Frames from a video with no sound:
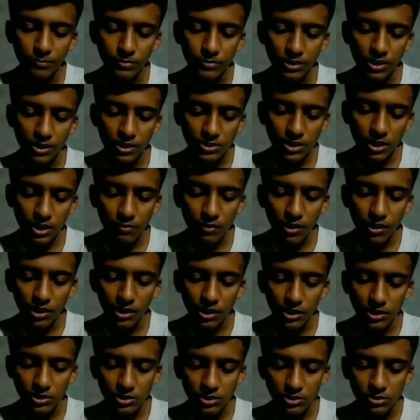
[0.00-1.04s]

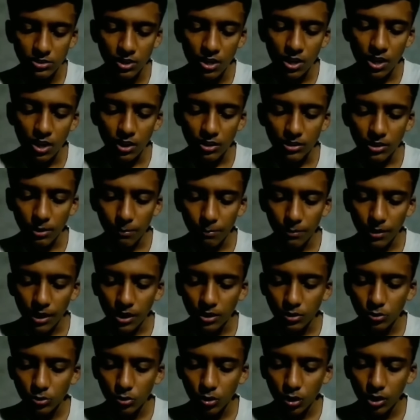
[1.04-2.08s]
Disadvantage is the plant
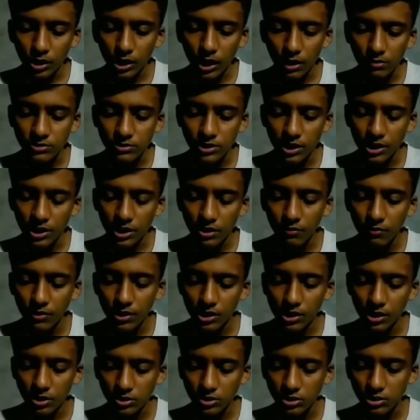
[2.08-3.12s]
do not have genetic
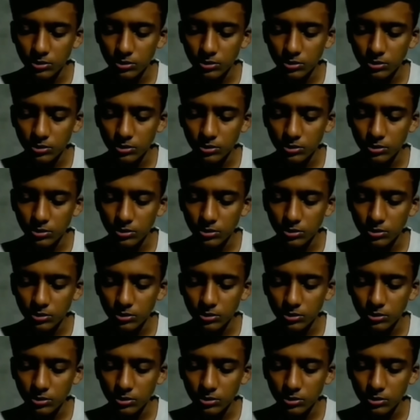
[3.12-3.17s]
variation.